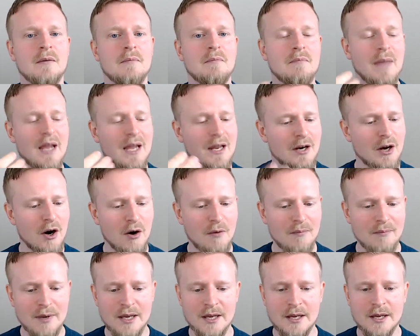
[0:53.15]
may
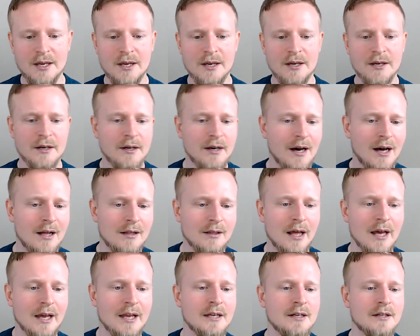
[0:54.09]
not be
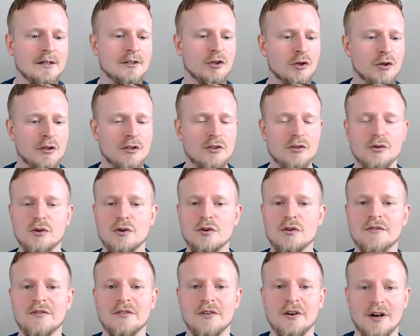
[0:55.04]
aligned or
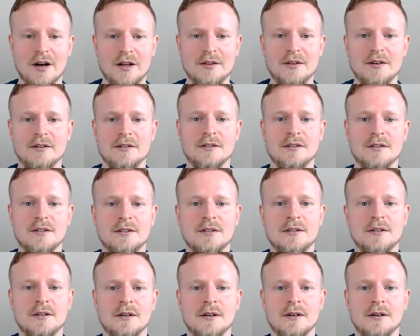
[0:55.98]
true for others